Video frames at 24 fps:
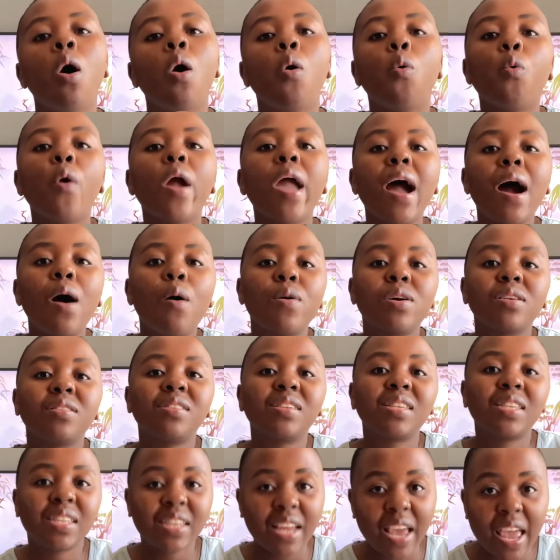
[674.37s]
where I was
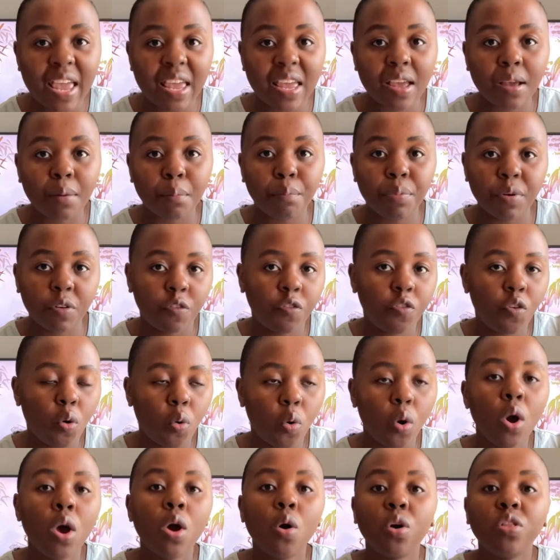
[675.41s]
staying
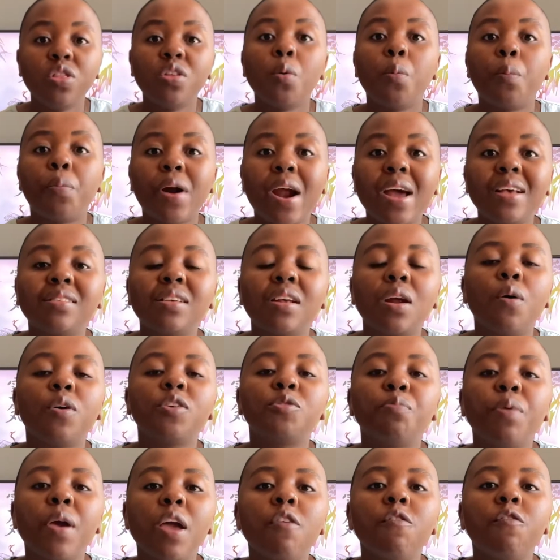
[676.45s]
before, the price that I was
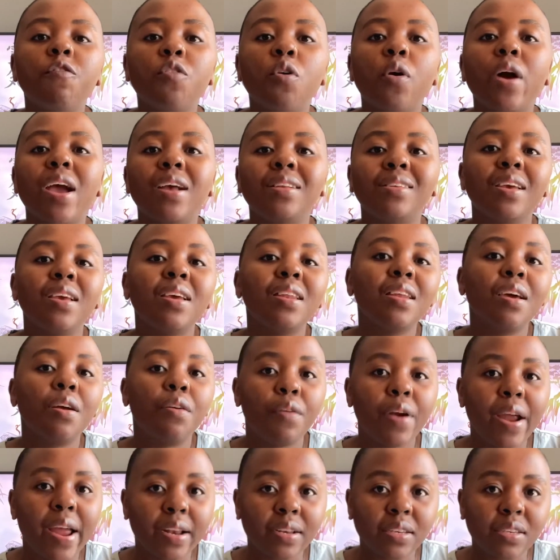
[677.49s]
paying for in a
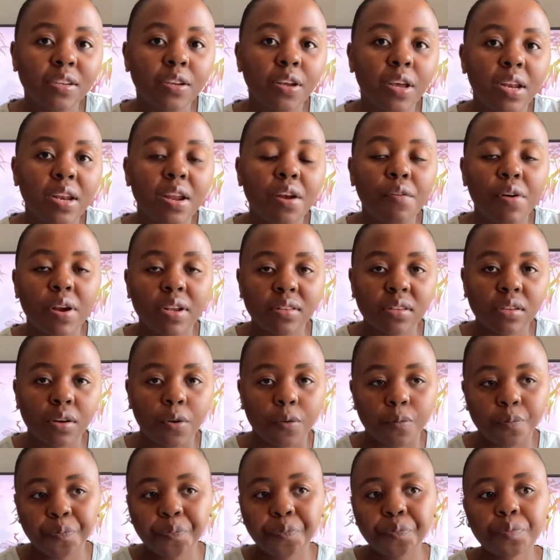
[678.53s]

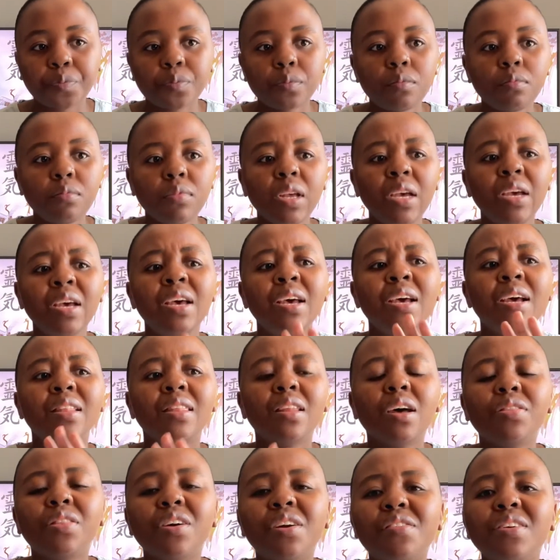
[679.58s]
rental.
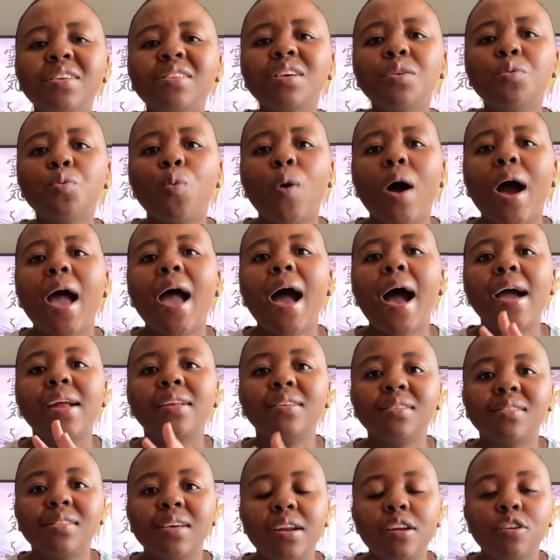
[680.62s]
Now, the reason why I
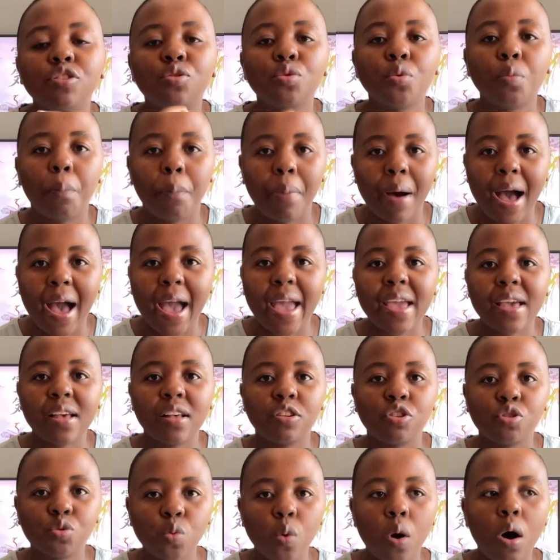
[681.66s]
decided to buy
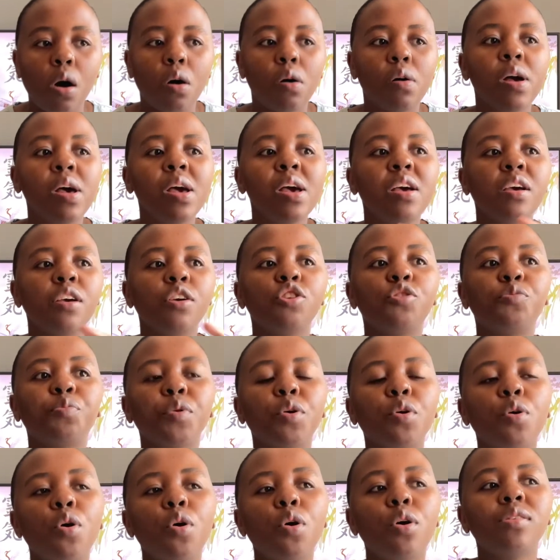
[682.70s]
as well is
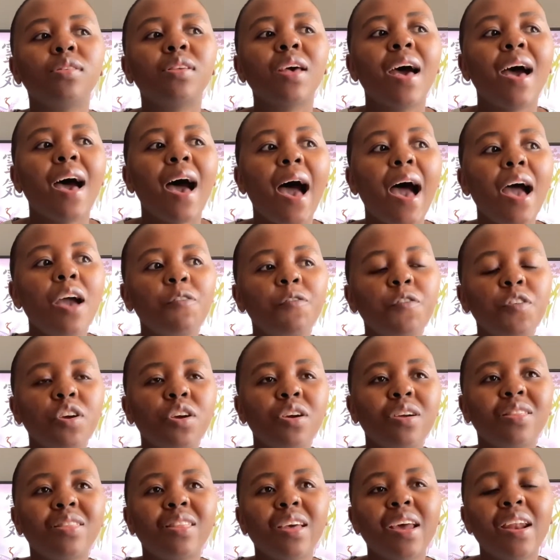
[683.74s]
because I
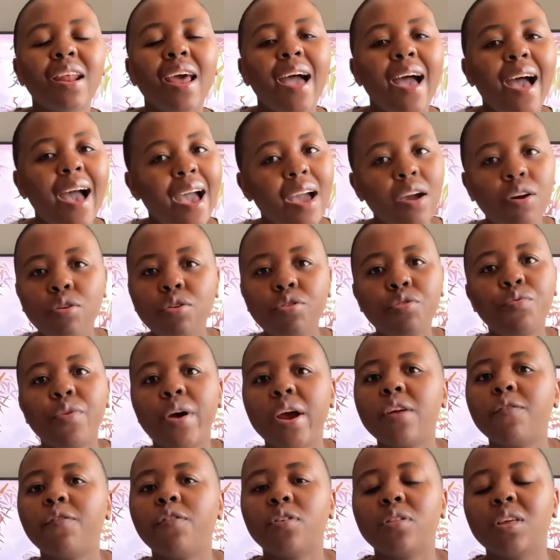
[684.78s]
figured that I could
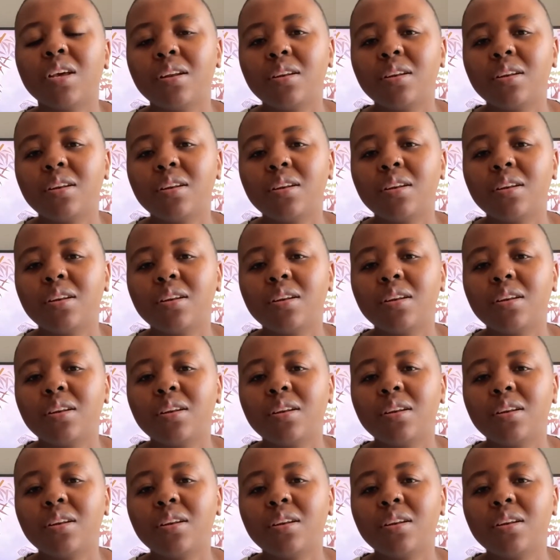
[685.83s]
rent for